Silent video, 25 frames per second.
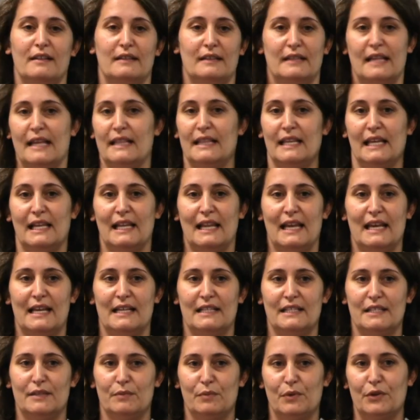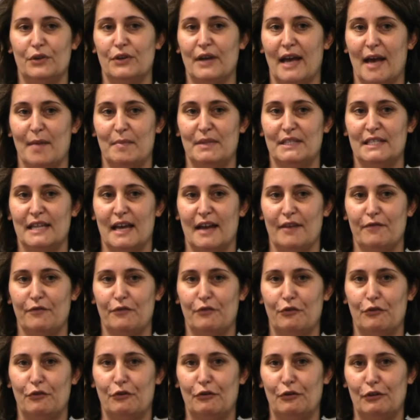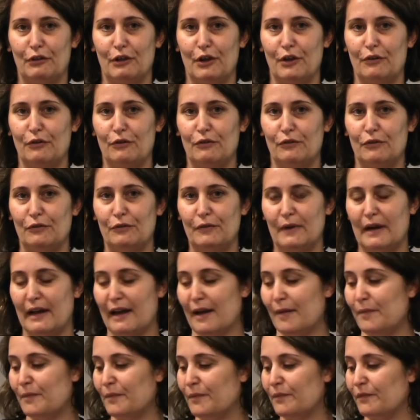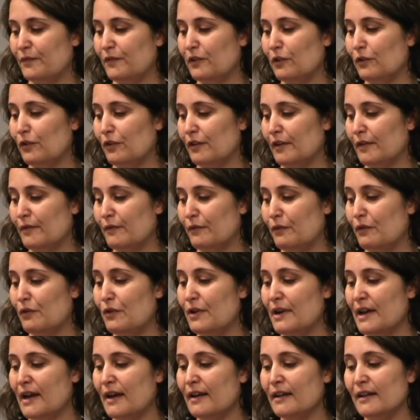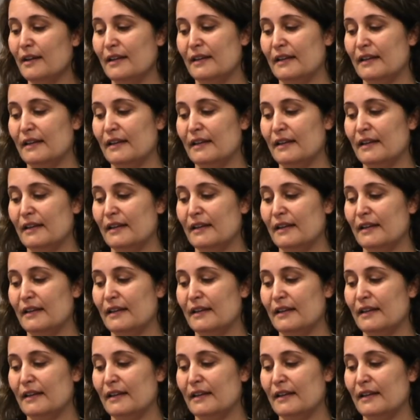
that their lands were habitat for local flora and fauna,